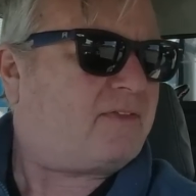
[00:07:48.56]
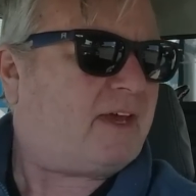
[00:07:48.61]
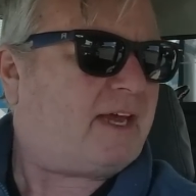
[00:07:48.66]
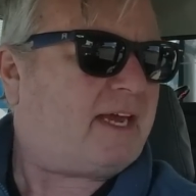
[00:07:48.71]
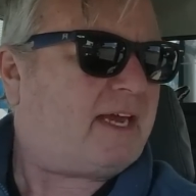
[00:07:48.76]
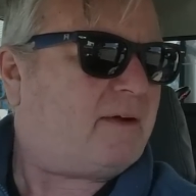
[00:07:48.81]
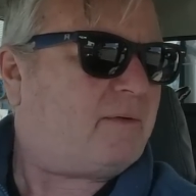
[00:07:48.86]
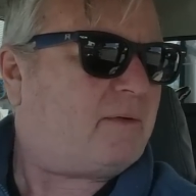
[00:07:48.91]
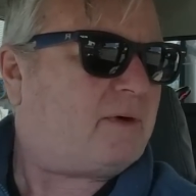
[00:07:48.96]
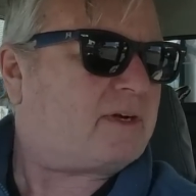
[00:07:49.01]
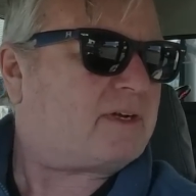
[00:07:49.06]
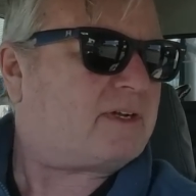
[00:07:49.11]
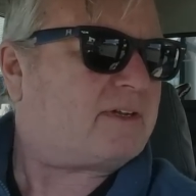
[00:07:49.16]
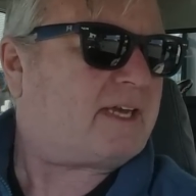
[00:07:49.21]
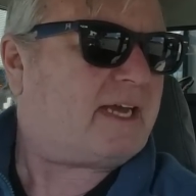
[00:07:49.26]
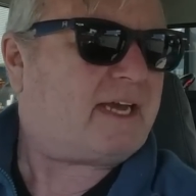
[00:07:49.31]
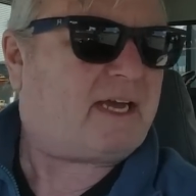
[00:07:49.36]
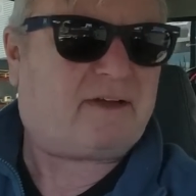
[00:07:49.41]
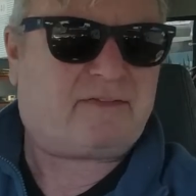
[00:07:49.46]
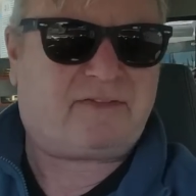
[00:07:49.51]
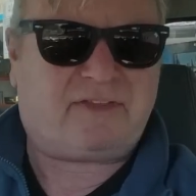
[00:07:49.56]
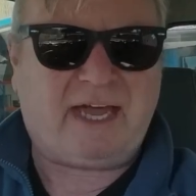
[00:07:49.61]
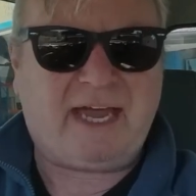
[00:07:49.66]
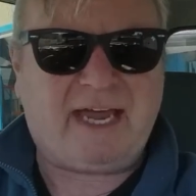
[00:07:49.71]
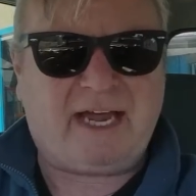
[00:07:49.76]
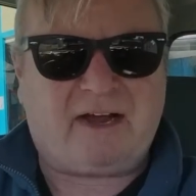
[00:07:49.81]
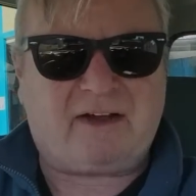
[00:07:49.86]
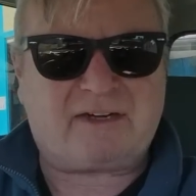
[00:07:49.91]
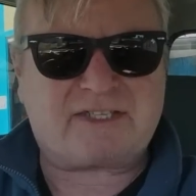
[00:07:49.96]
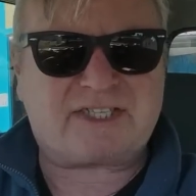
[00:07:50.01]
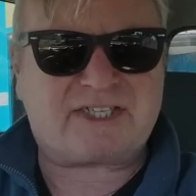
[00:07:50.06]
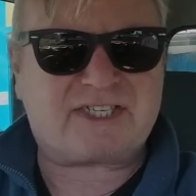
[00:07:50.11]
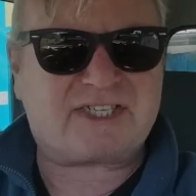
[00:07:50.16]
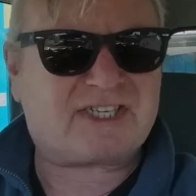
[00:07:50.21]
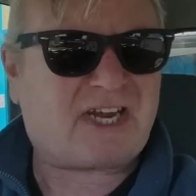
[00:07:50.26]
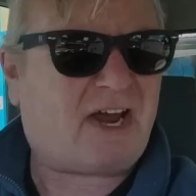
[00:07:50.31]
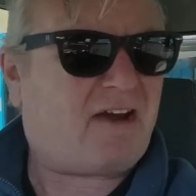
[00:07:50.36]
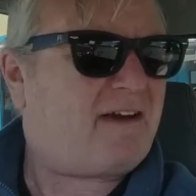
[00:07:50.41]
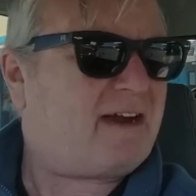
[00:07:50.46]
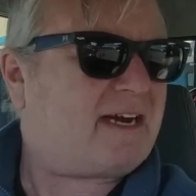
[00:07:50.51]
they are
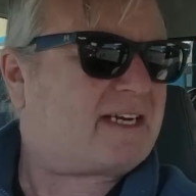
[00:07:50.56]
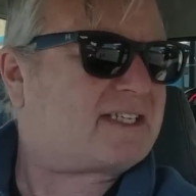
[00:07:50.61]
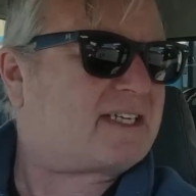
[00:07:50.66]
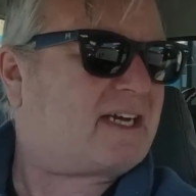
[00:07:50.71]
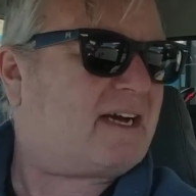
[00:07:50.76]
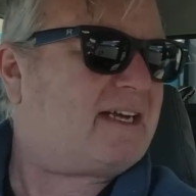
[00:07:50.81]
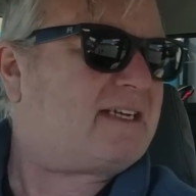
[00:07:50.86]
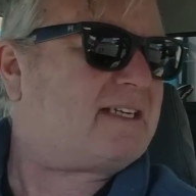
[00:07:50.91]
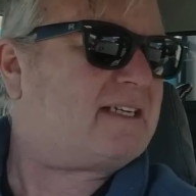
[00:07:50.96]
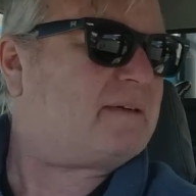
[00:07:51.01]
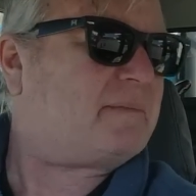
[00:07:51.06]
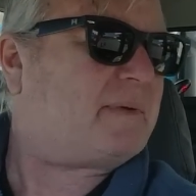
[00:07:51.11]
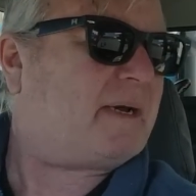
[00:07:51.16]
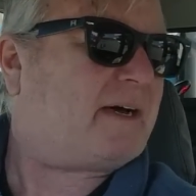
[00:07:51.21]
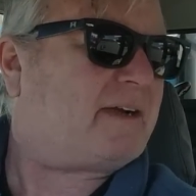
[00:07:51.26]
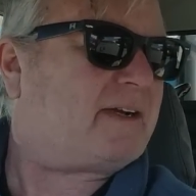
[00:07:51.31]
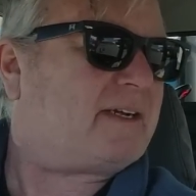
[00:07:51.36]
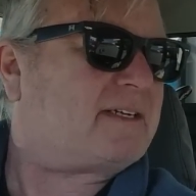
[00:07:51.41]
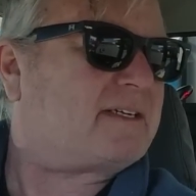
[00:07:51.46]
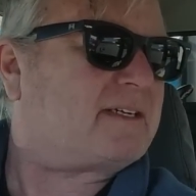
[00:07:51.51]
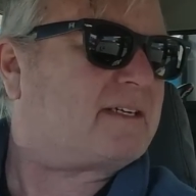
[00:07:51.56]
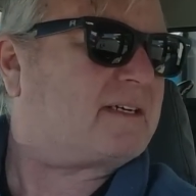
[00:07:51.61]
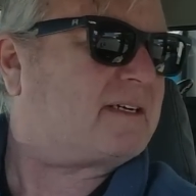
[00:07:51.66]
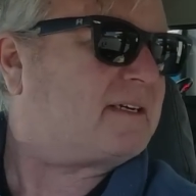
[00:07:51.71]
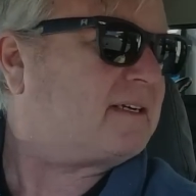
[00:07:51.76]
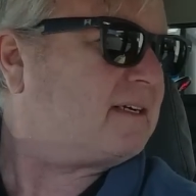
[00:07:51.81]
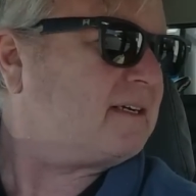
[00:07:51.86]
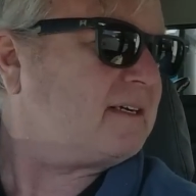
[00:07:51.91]
so excited about it.